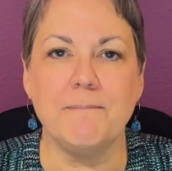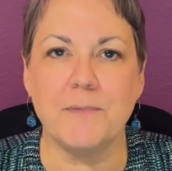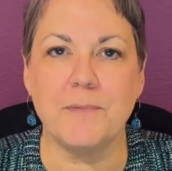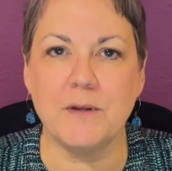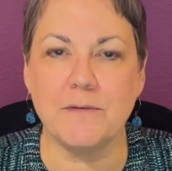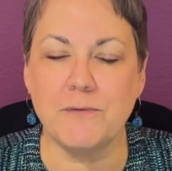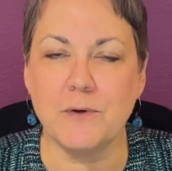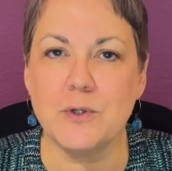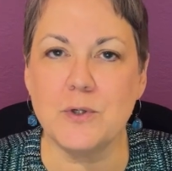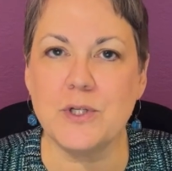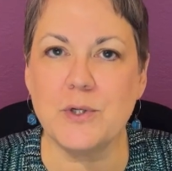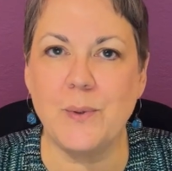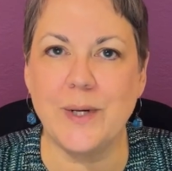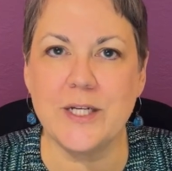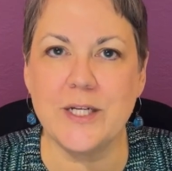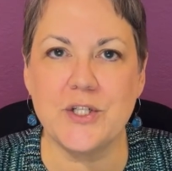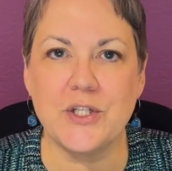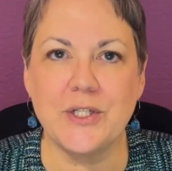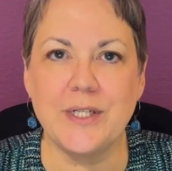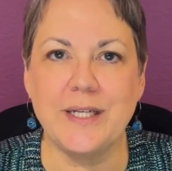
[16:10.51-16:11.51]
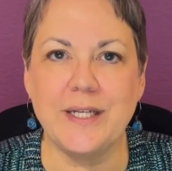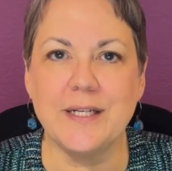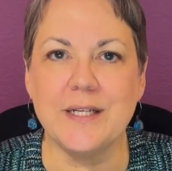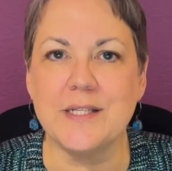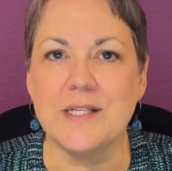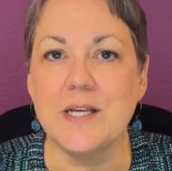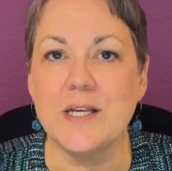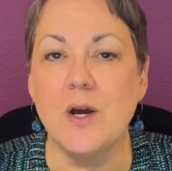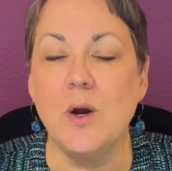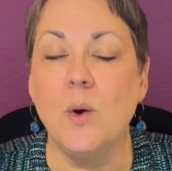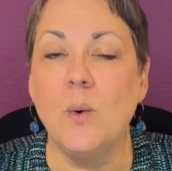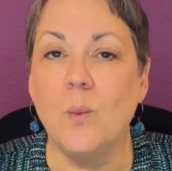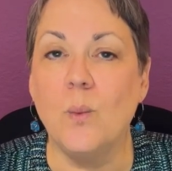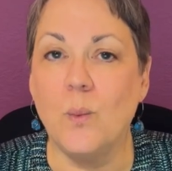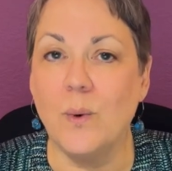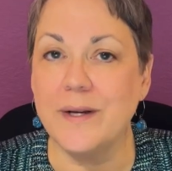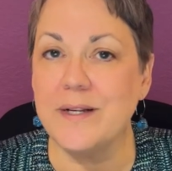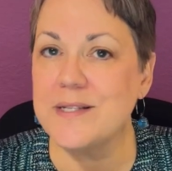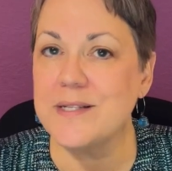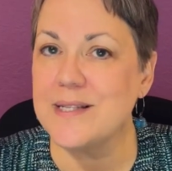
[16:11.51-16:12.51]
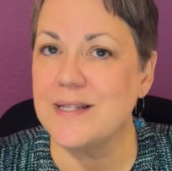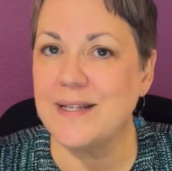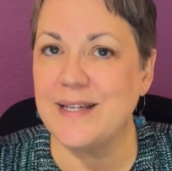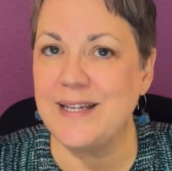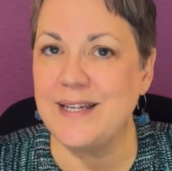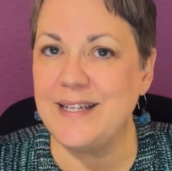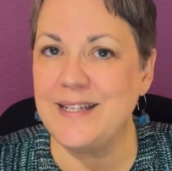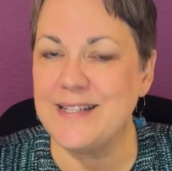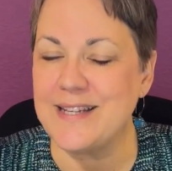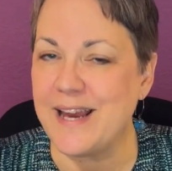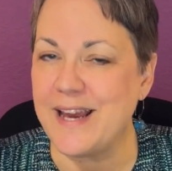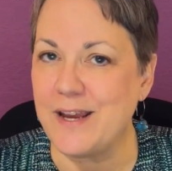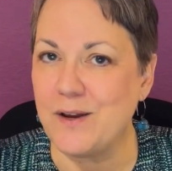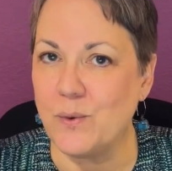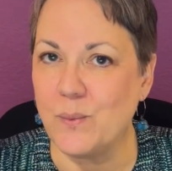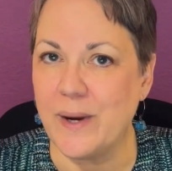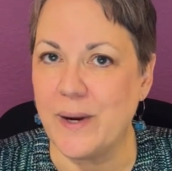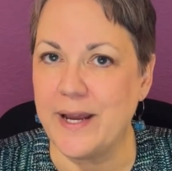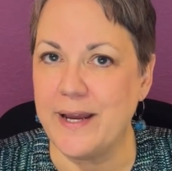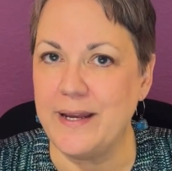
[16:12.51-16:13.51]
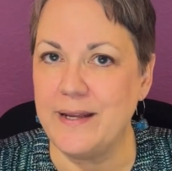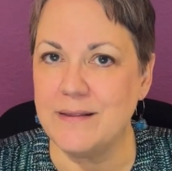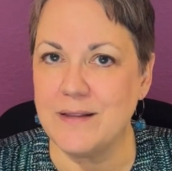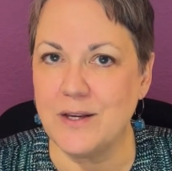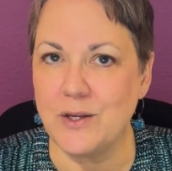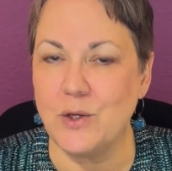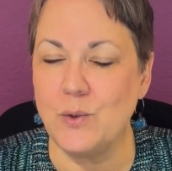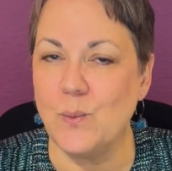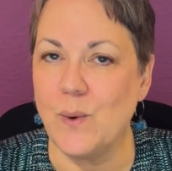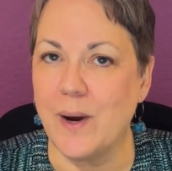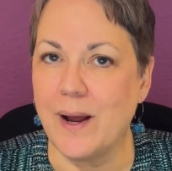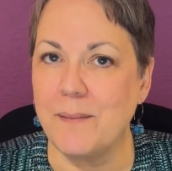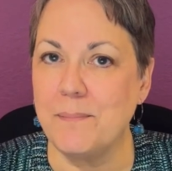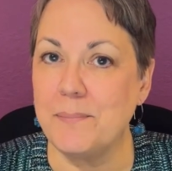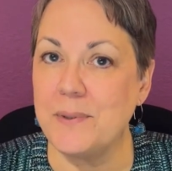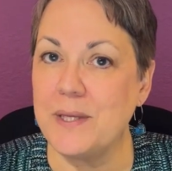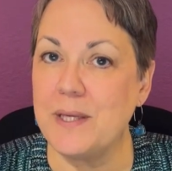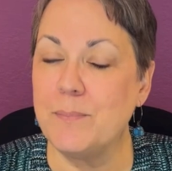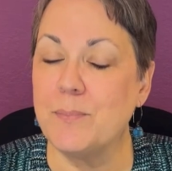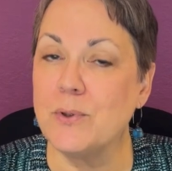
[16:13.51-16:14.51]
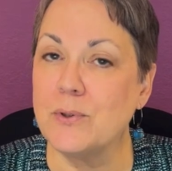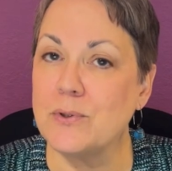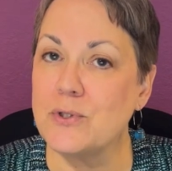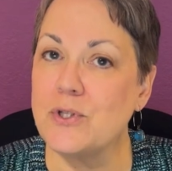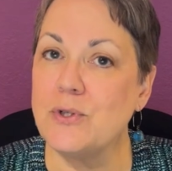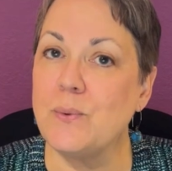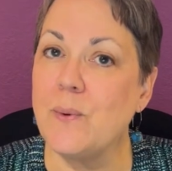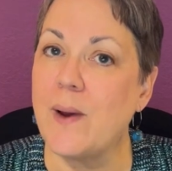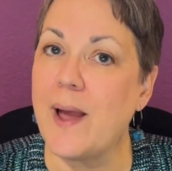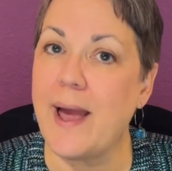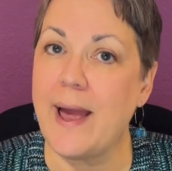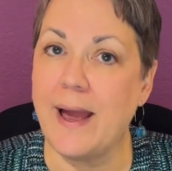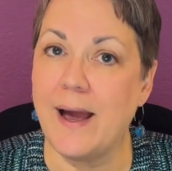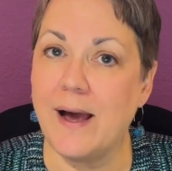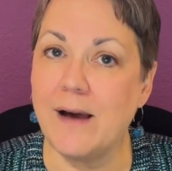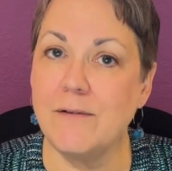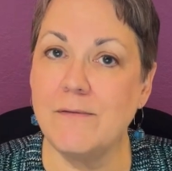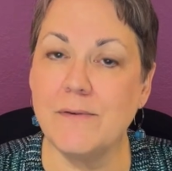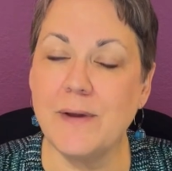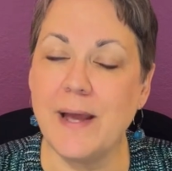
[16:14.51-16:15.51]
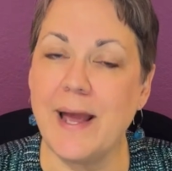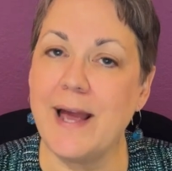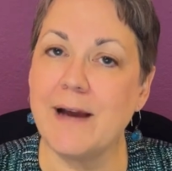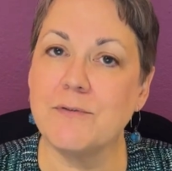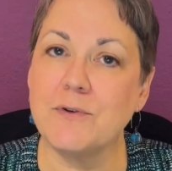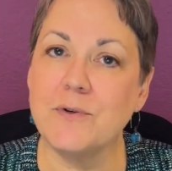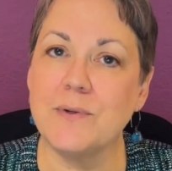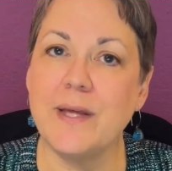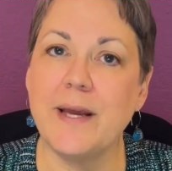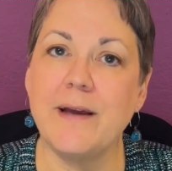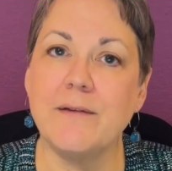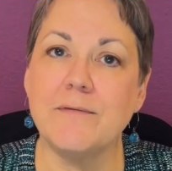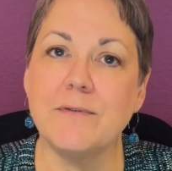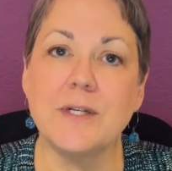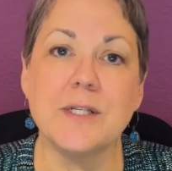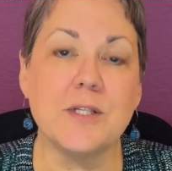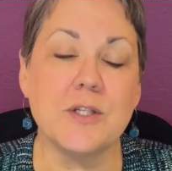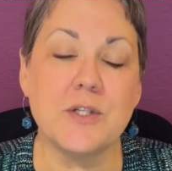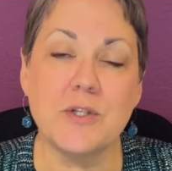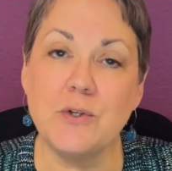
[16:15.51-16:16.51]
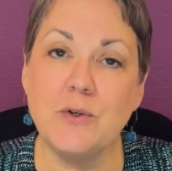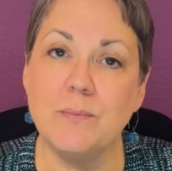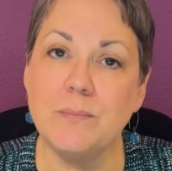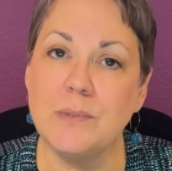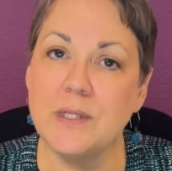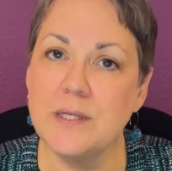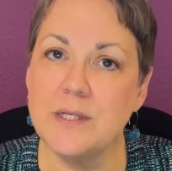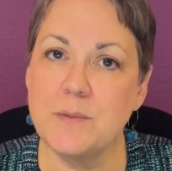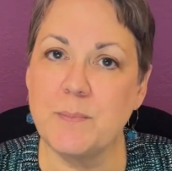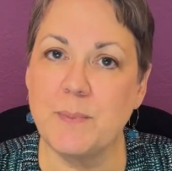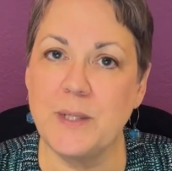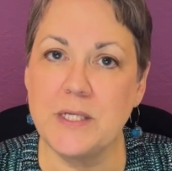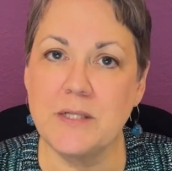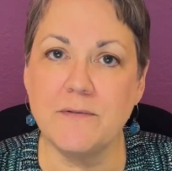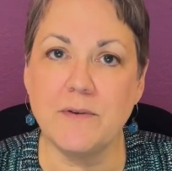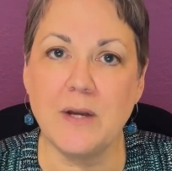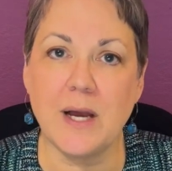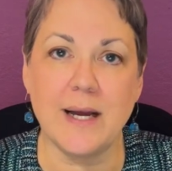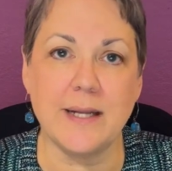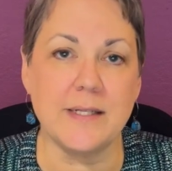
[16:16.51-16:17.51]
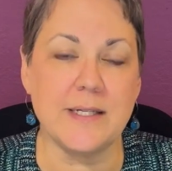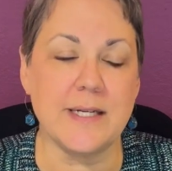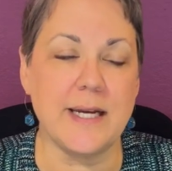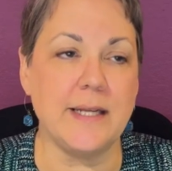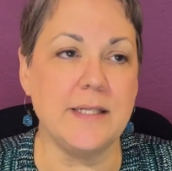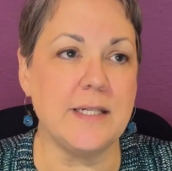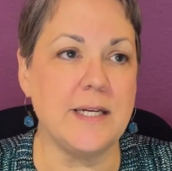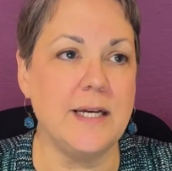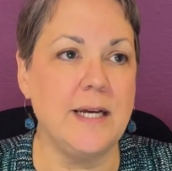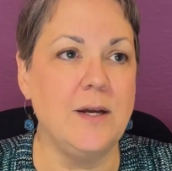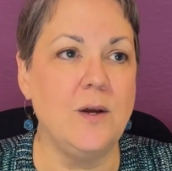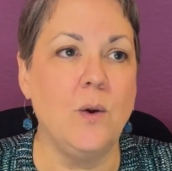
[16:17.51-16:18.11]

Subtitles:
The first question is, what is the key takeaway that you want people to have after they have consumed this piece of content?